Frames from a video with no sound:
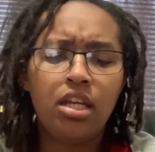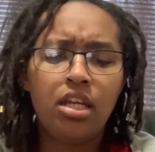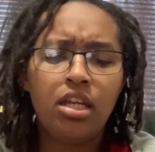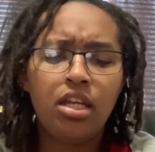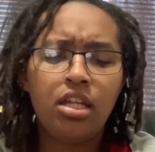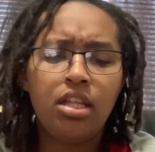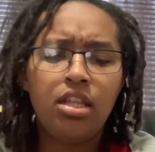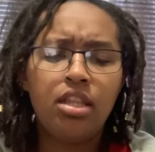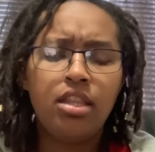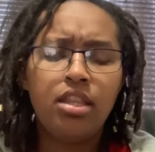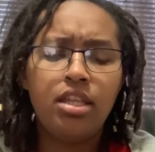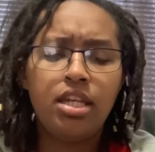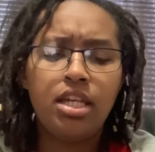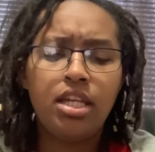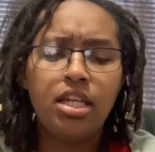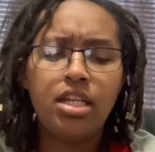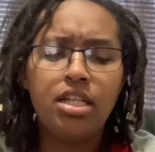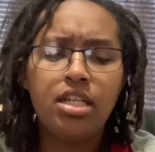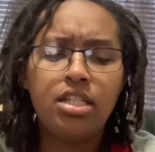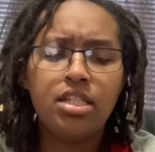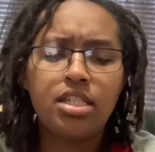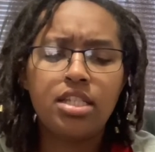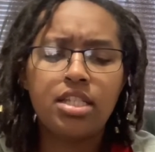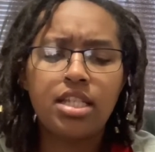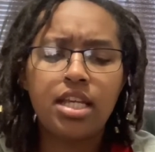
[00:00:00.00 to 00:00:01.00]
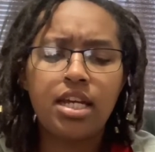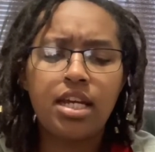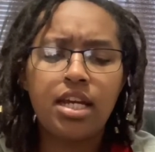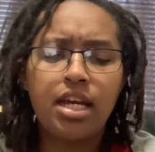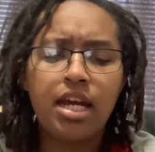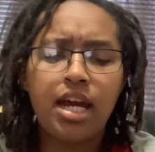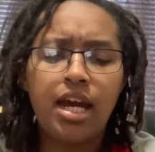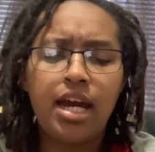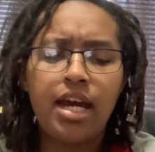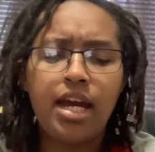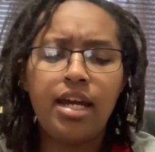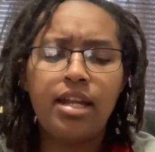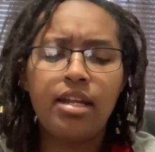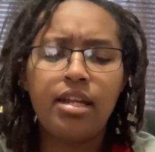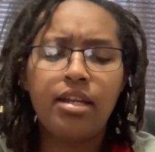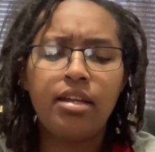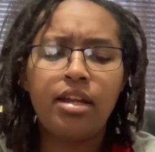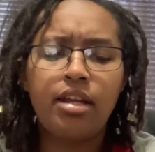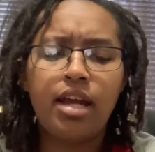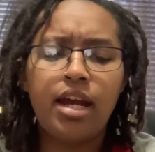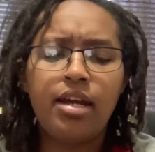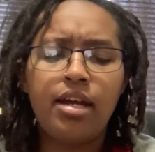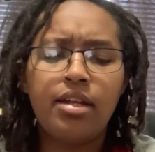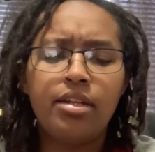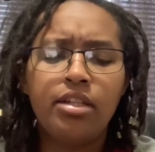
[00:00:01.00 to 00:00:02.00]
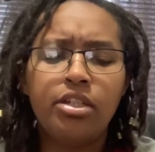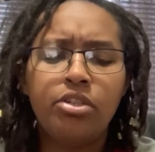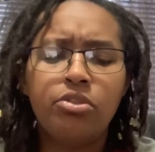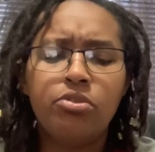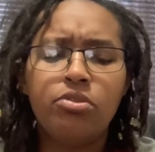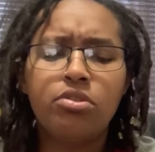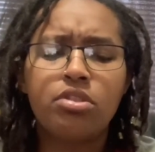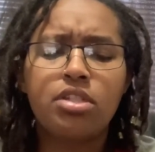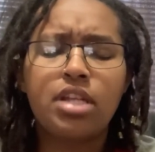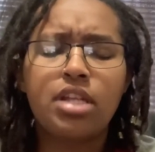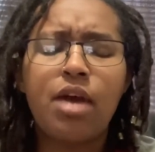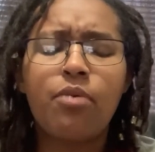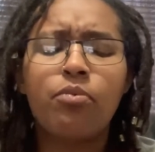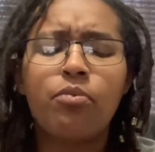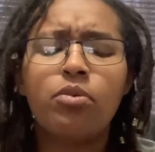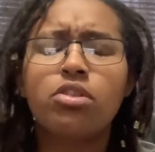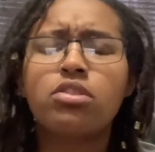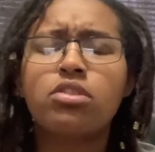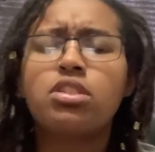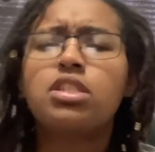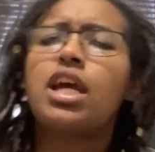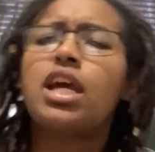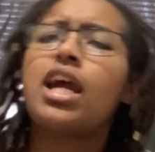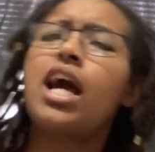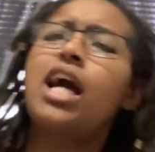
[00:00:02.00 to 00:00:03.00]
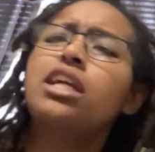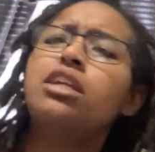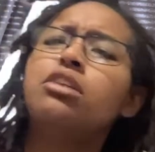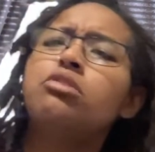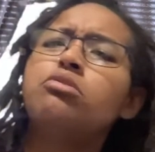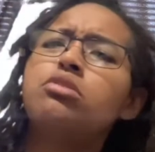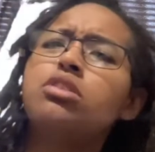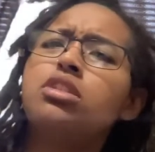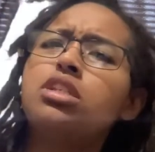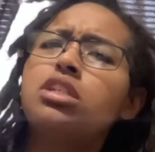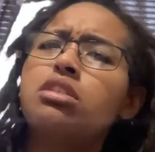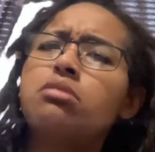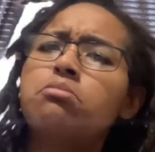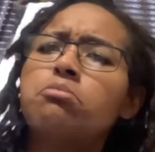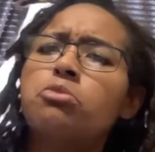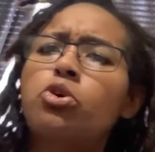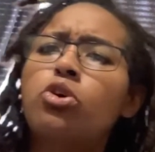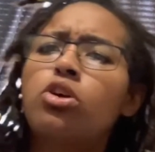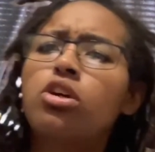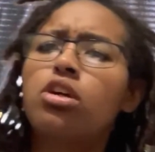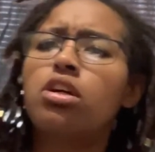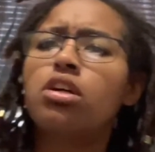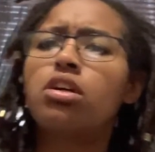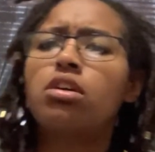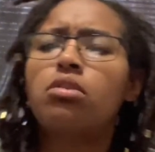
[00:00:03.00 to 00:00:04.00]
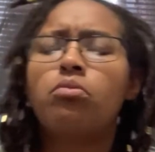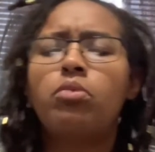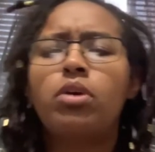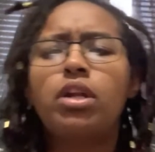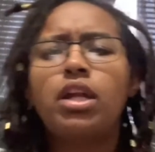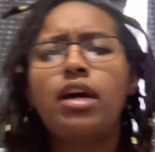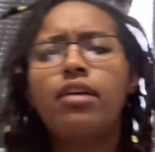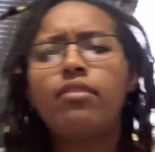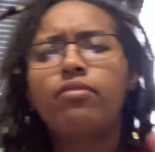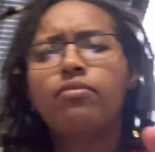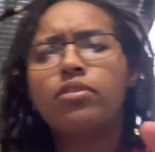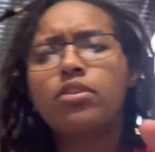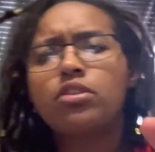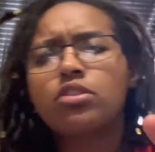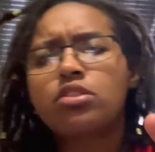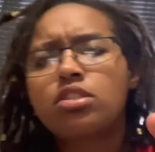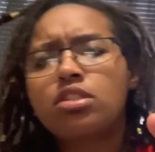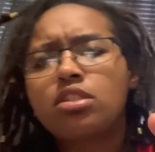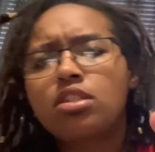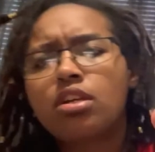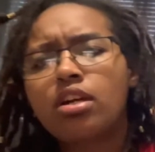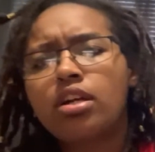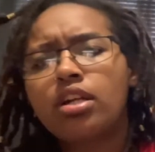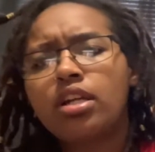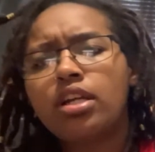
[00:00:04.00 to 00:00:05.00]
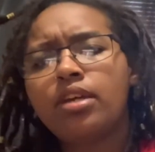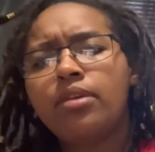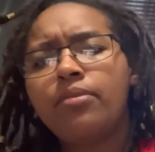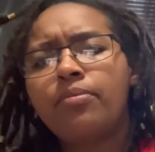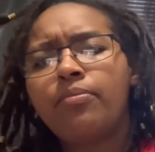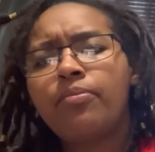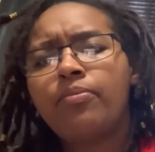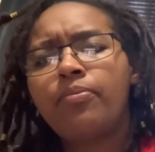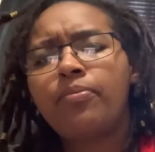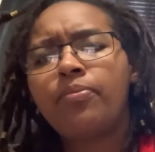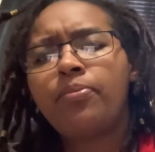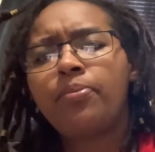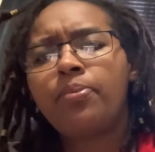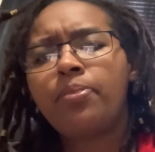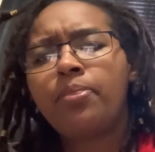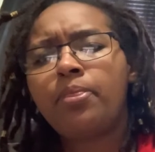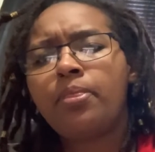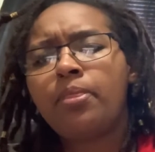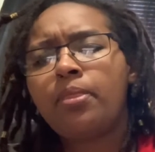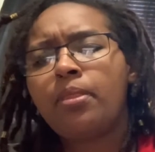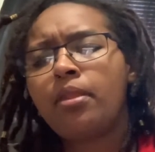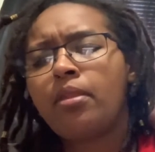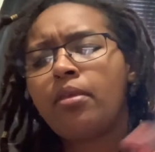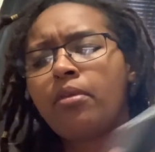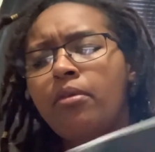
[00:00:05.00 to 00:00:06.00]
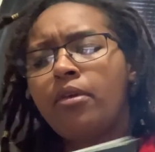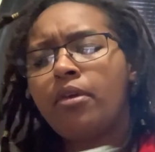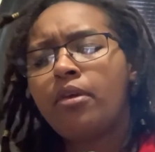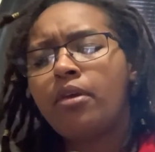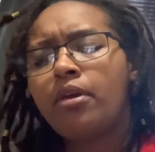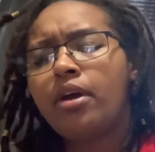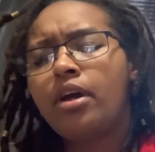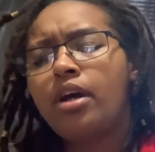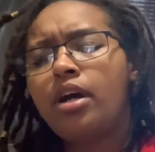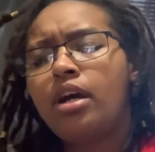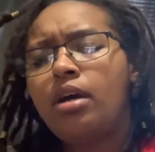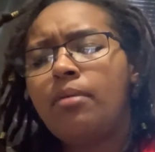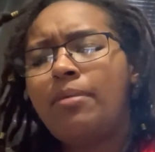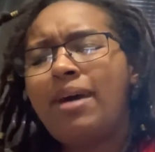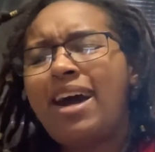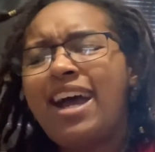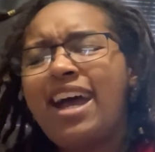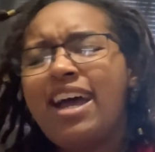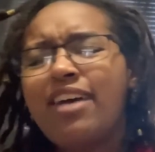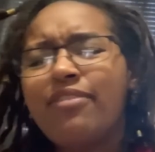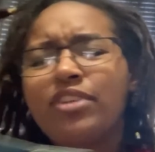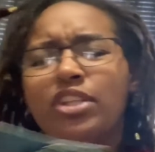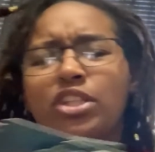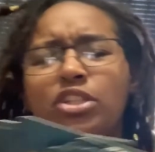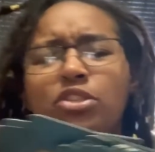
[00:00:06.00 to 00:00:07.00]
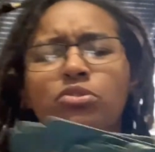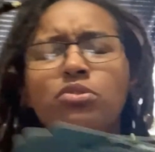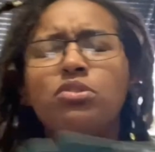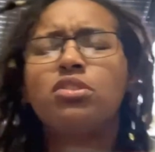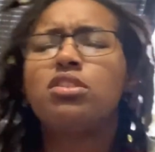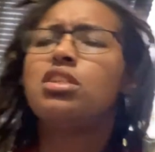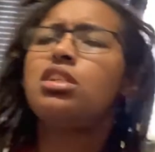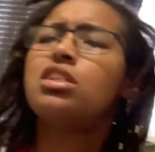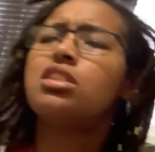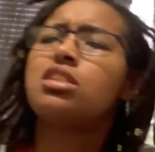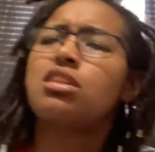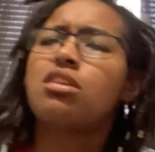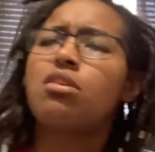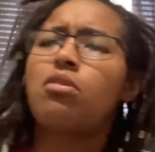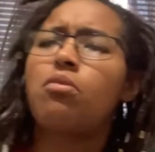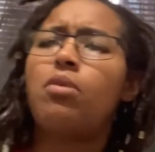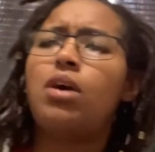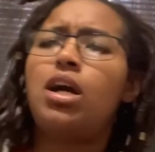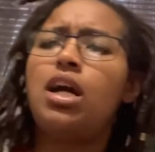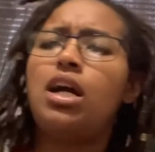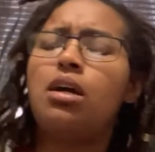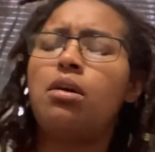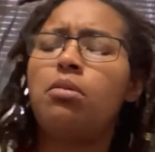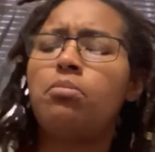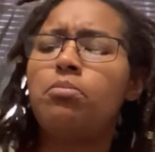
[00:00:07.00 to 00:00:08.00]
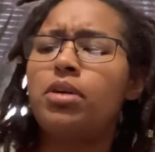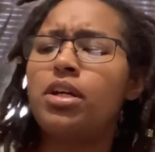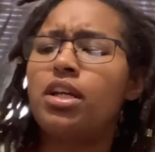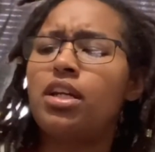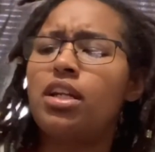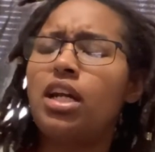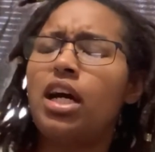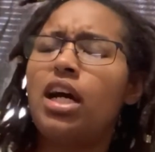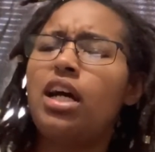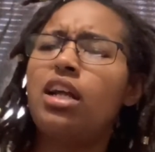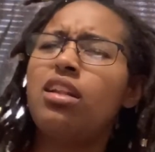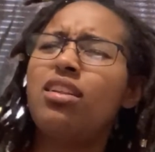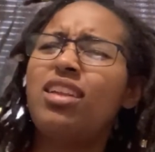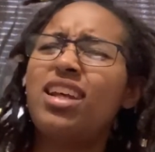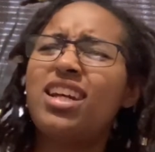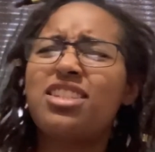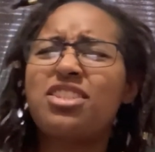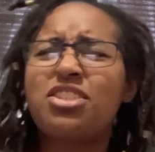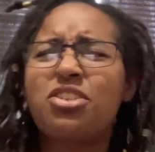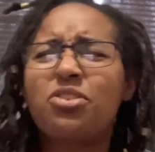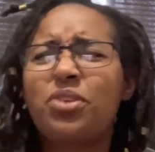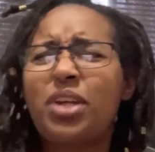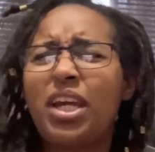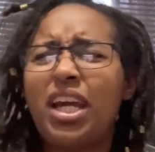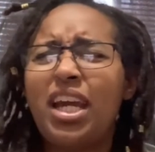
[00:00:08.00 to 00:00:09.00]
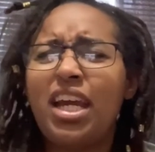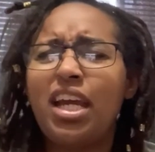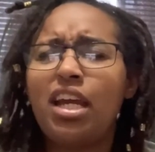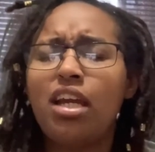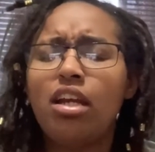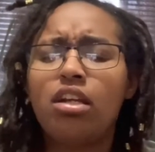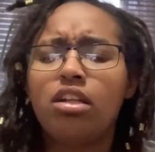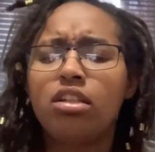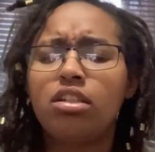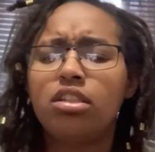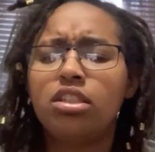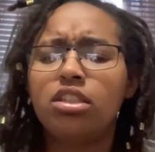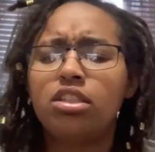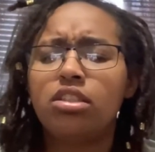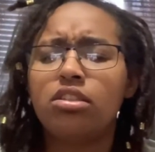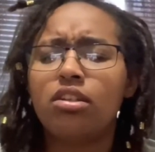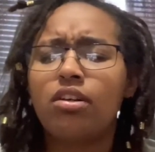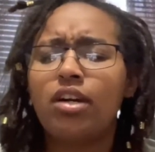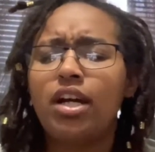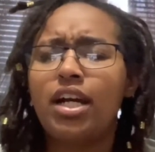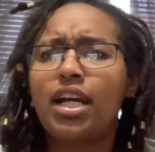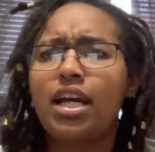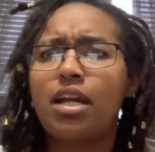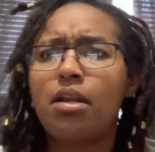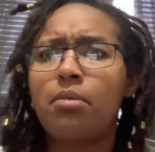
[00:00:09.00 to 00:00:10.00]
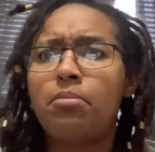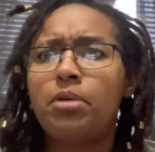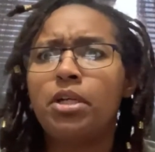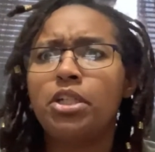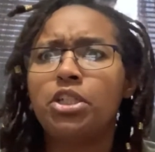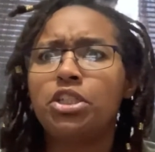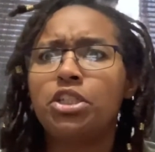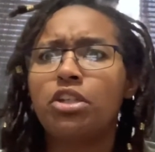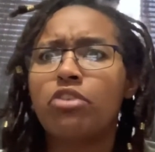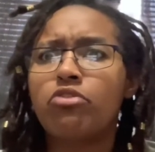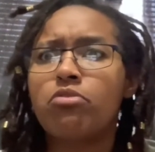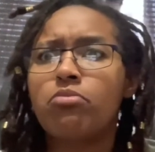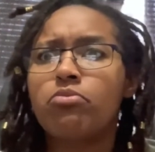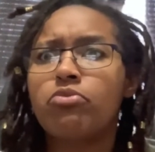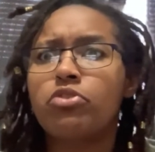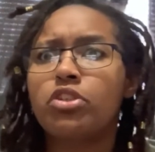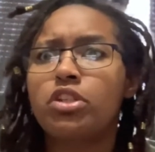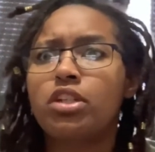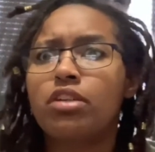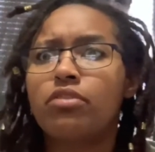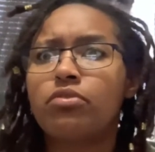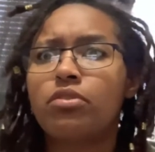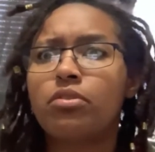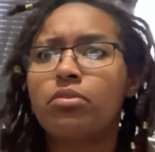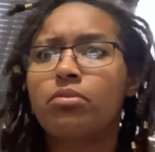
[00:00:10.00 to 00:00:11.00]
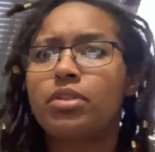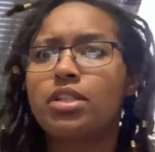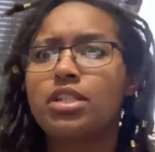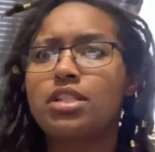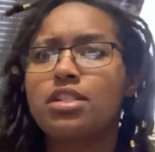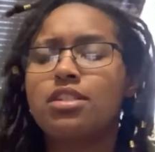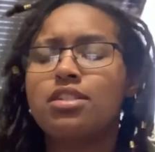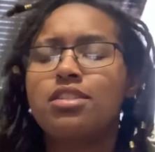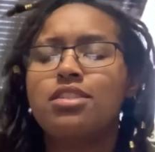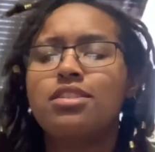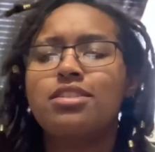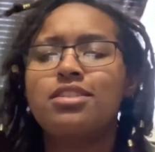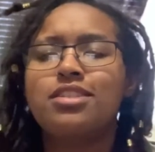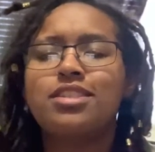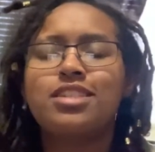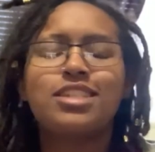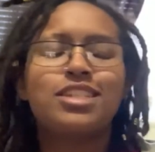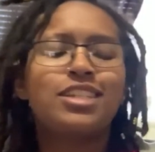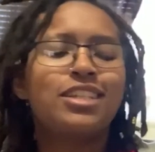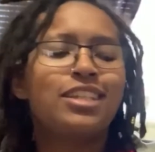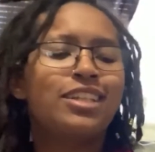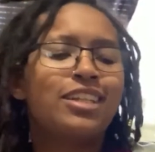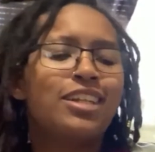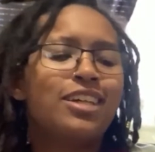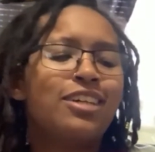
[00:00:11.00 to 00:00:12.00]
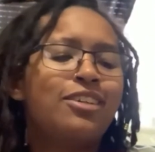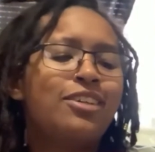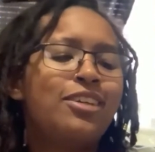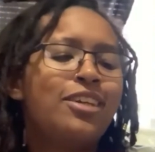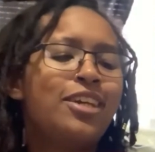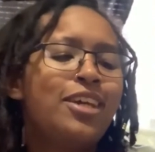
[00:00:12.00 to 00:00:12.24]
these I will say I use these more when I first started. I haven't used these in a while, but that's okay, because, you know, I got a bunch of them for different reasons, you know.